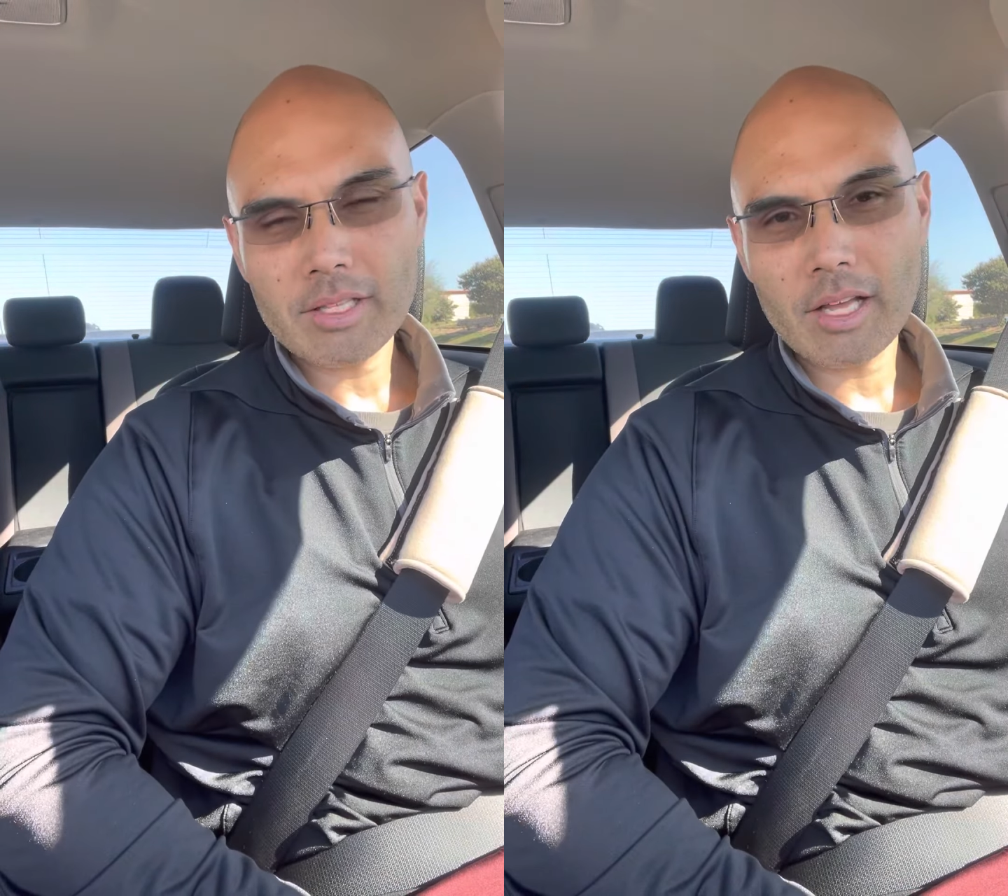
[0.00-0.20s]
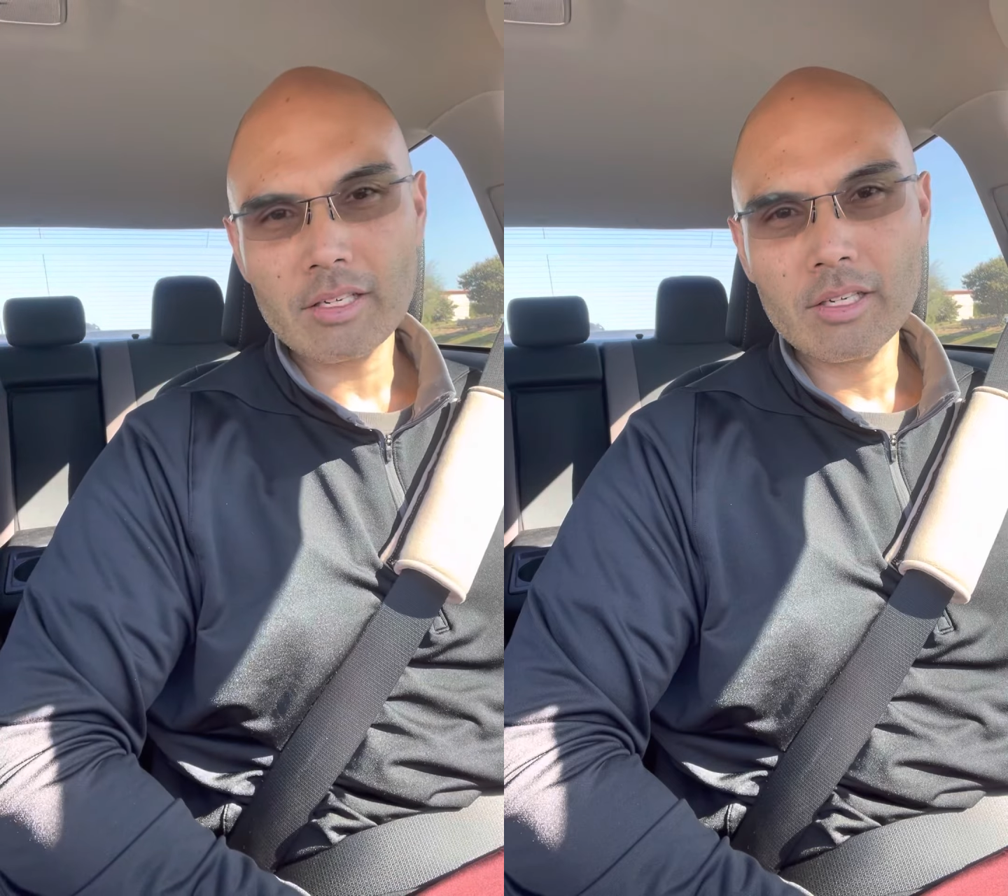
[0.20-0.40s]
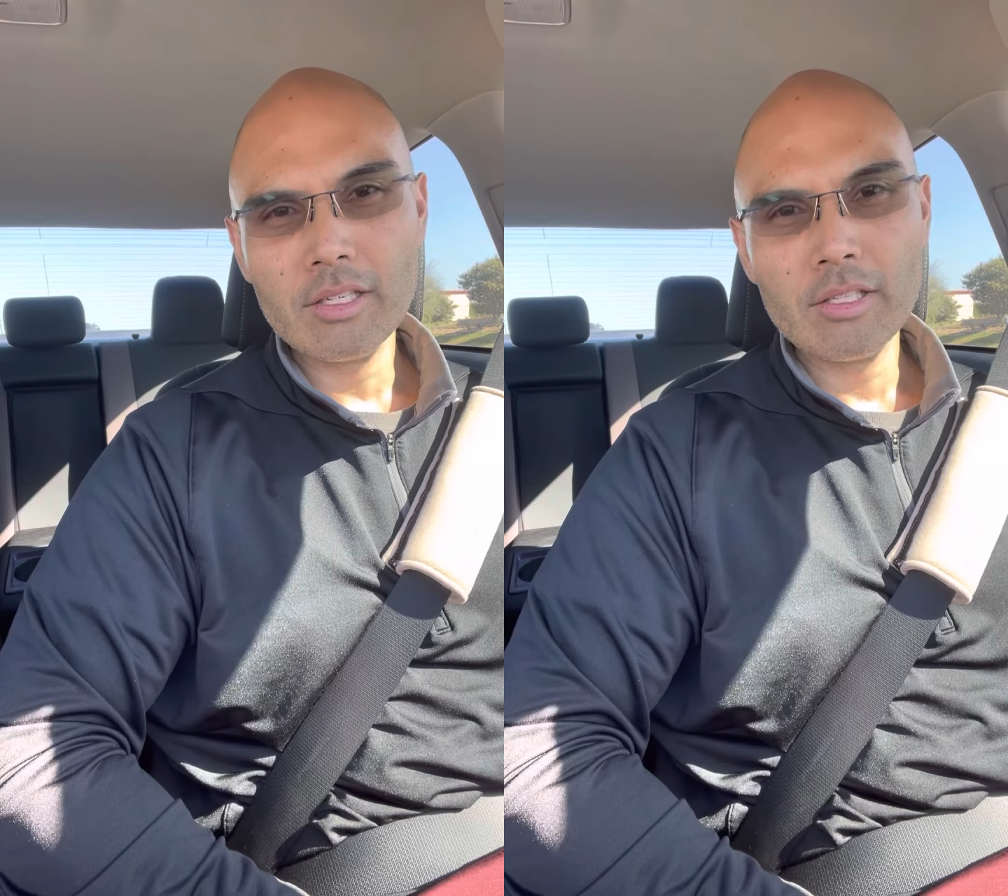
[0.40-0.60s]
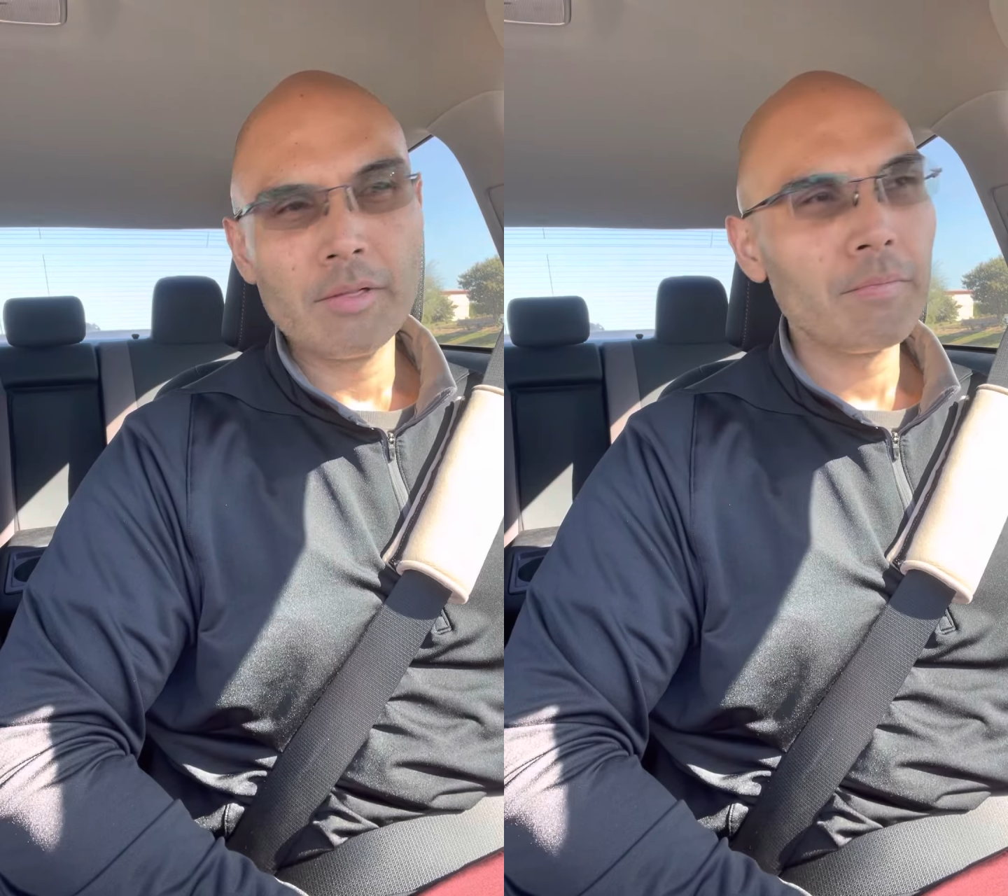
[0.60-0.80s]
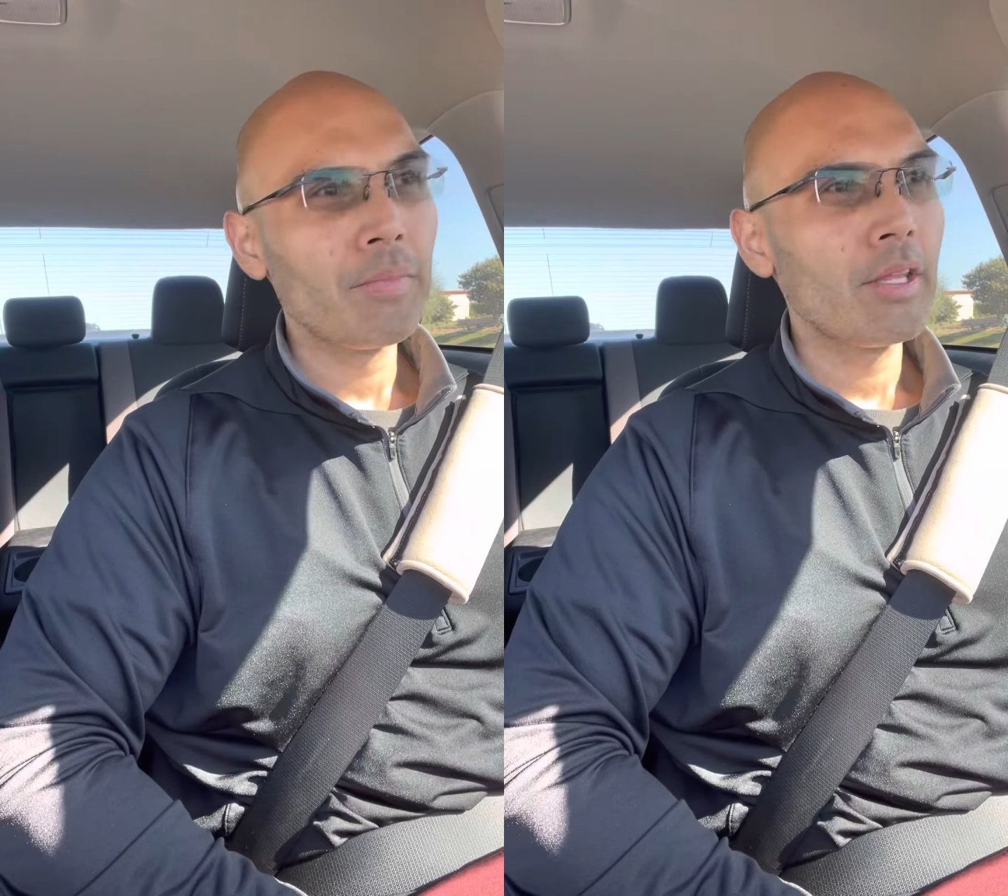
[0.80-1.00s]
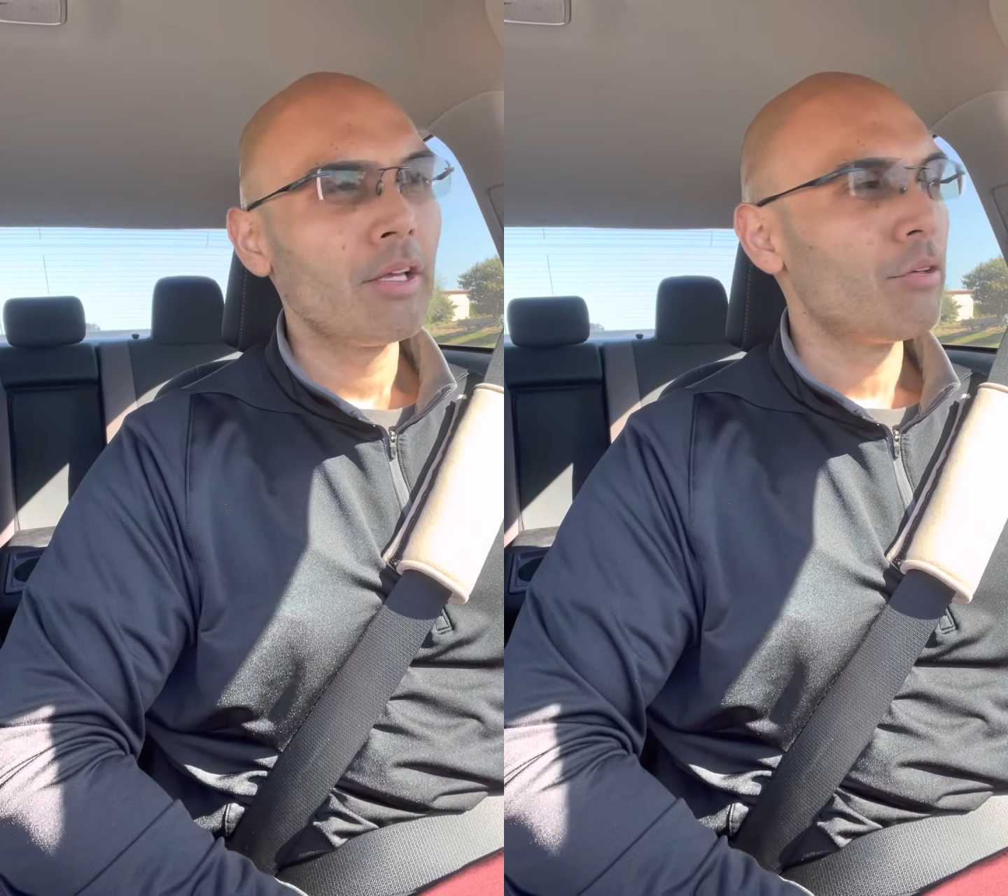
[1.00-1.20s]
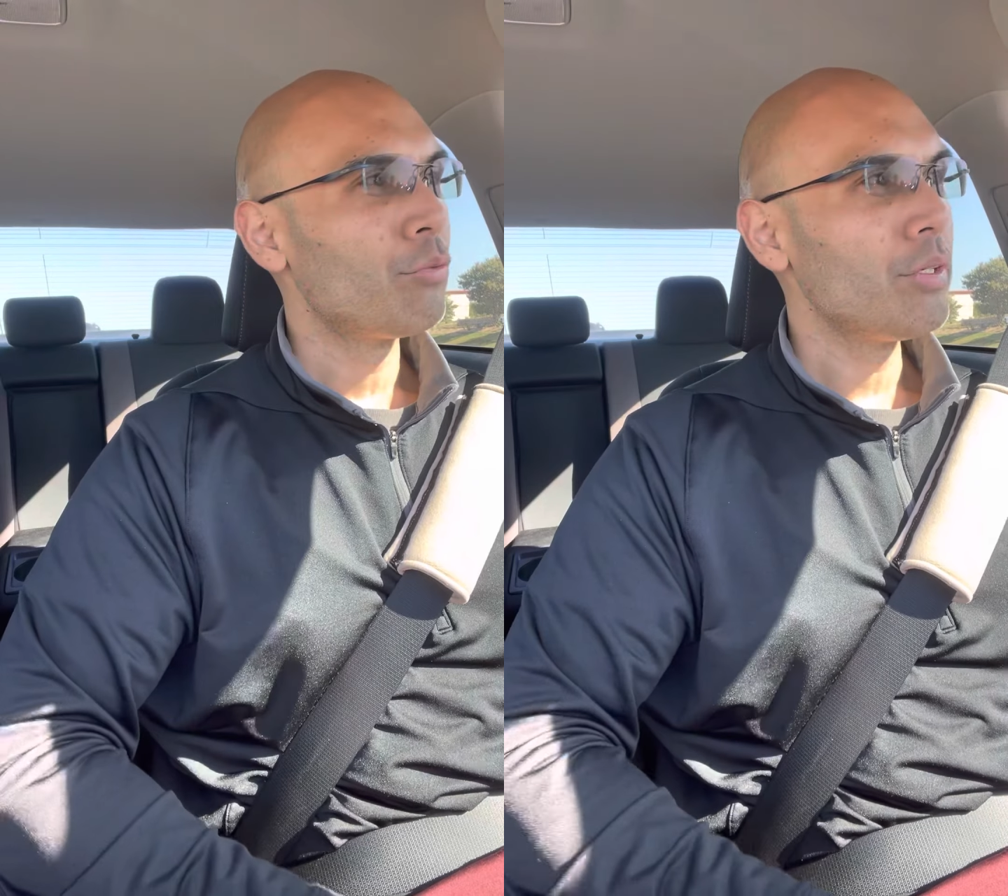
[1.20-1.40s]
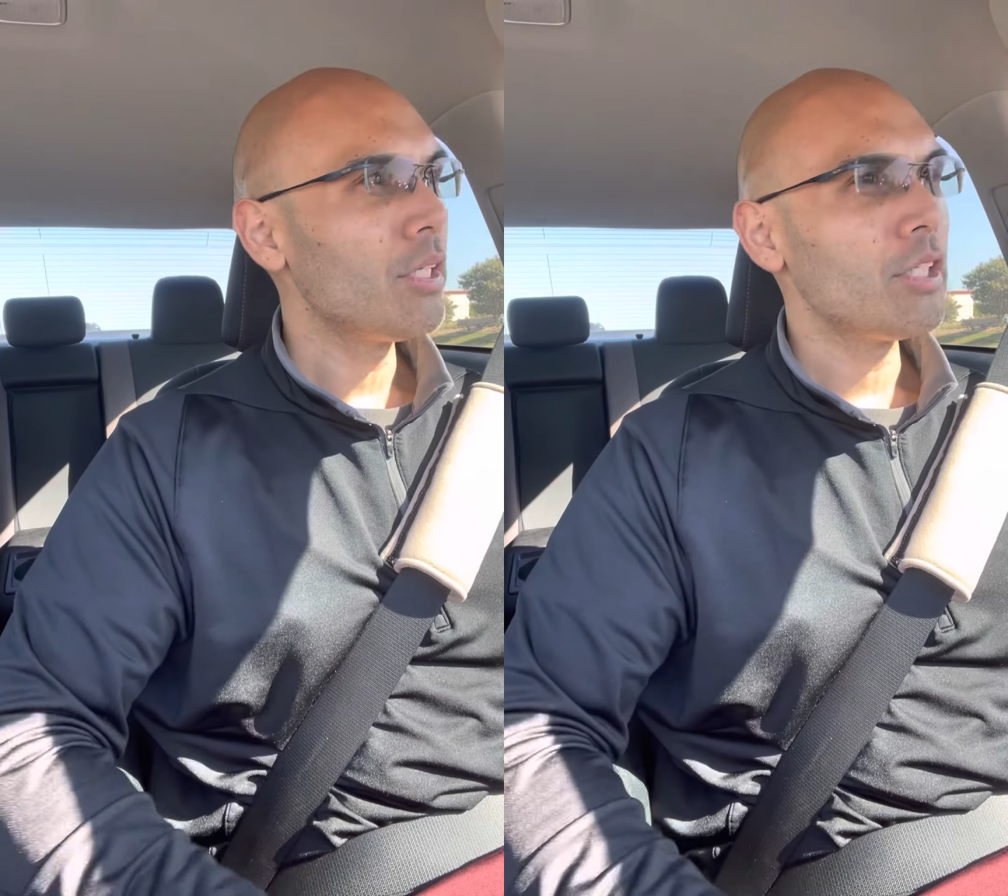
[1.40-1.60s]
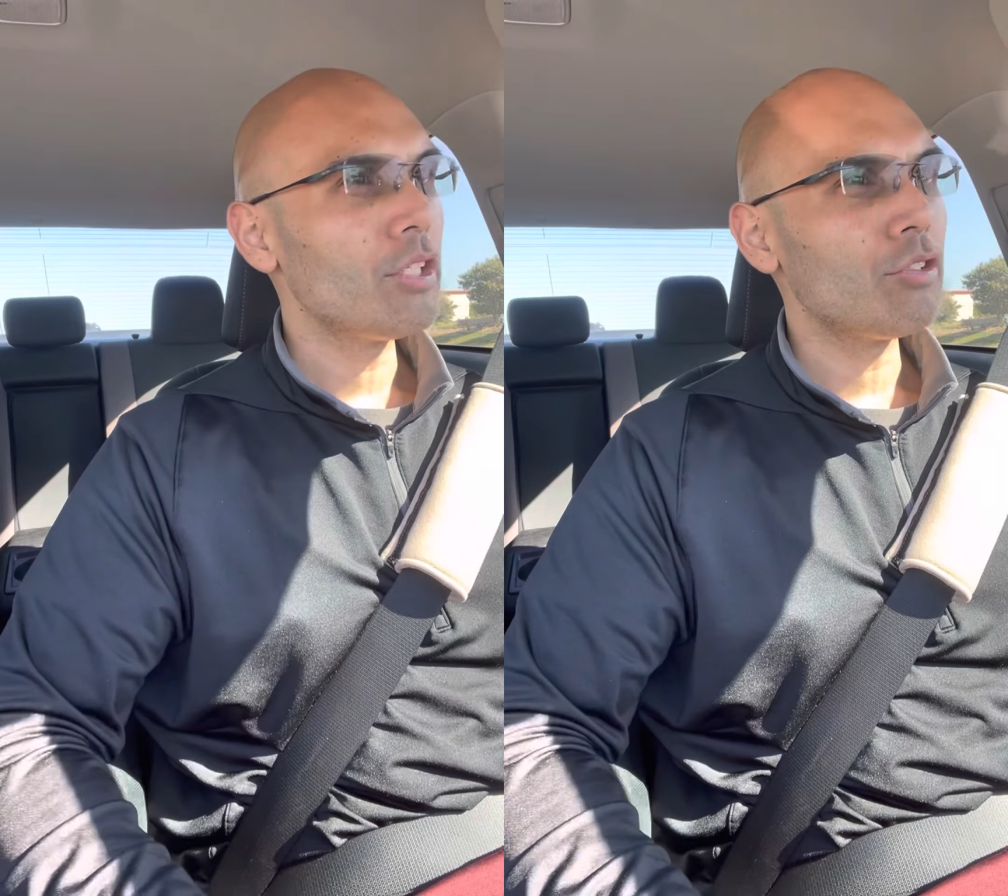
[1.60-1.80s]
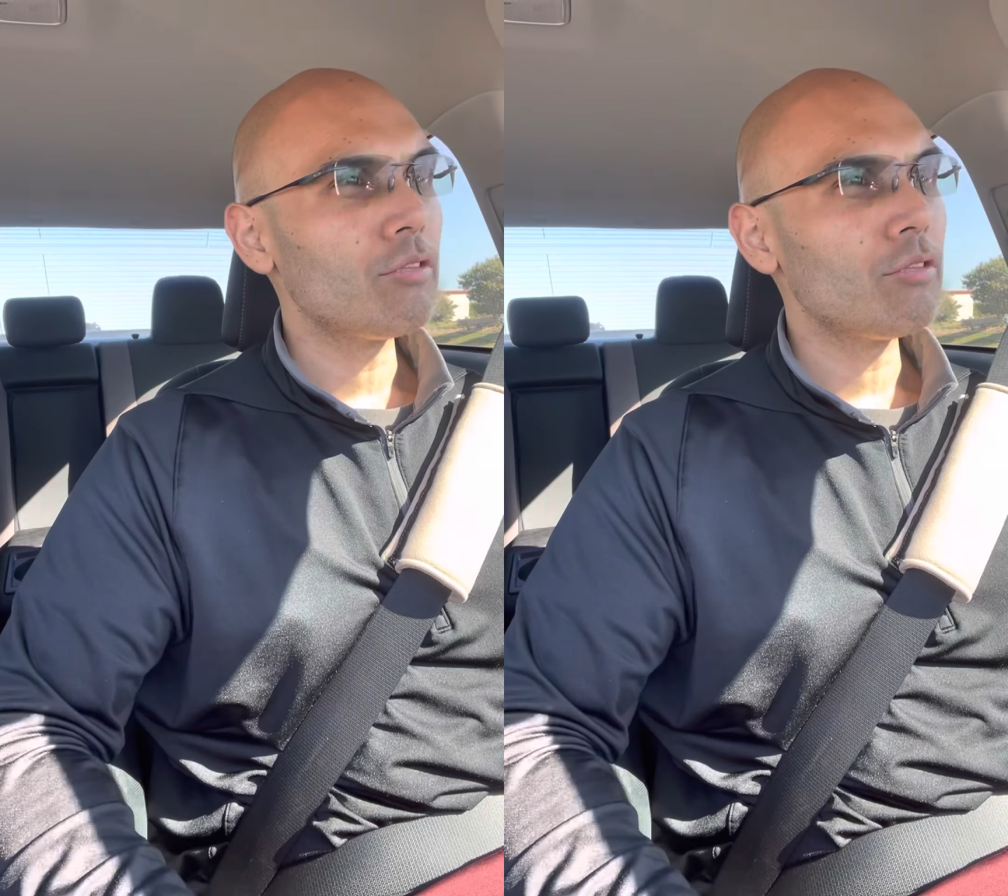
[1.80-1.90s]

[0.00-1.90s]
that really